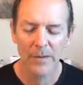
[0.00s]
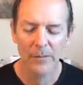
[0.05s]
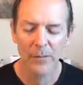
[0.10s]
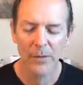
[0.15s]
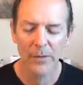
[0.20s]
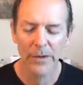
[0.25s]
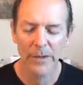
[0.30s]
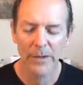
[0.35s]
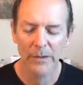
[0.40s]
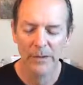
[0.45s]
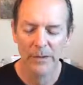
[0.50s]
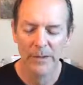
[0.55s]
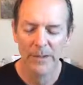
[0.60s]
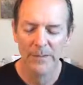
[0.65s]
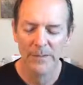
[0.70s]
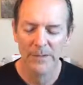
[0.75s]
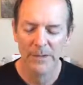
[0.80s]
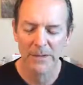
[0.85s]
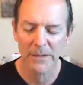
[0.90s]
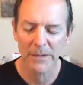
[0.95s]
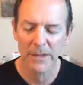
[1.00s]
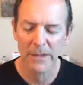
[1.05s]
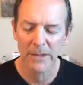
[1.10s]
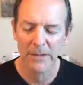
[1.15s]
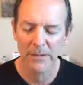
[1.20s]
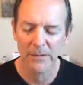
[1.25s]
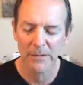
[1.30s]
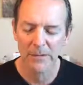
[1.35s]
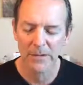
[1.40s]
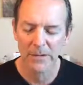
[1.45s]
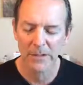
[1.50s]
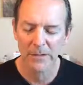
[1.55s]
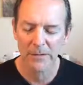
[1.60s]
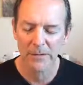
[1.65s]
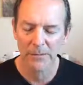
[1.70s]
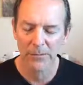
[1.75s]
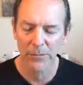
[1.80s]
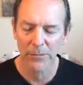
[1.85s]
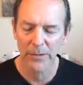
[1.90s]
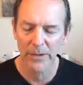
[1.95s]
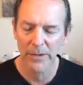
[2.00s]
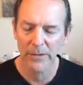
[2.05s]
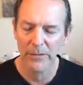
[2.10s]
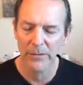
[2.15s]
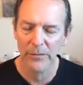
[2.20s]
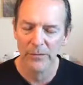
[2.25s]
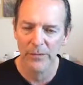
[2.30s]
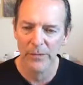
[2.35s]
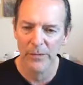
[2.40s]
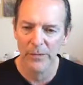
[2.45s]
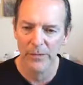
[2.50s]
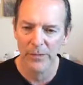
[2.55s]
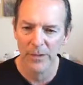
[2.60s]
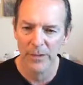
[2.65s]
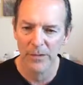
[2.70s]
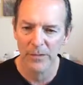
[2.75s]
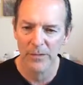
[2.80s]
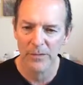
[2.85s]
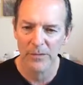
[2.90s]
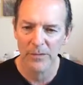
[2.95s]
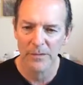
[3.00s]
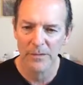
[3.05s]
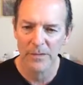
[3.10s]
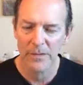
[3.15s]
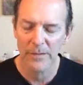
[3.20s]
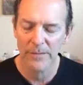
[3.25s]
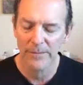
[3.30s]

Bring your lips together, start to breathe through your nose.